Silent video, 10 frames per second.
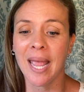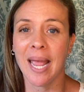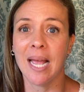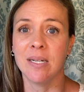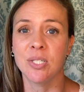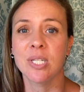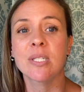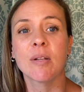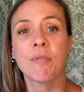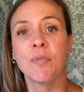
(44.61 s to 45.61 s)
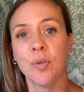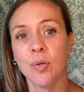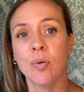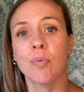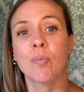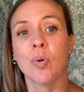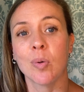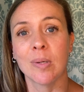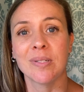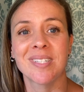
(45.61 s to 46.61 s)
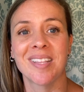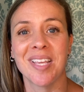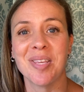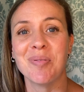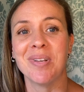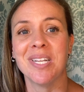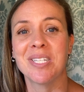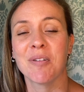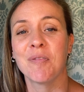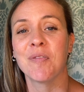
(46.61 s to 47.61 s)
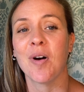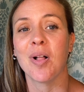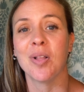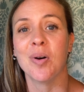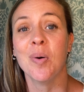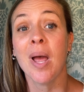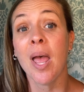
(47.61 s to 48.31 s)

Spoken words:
and just a few rules that you need to follow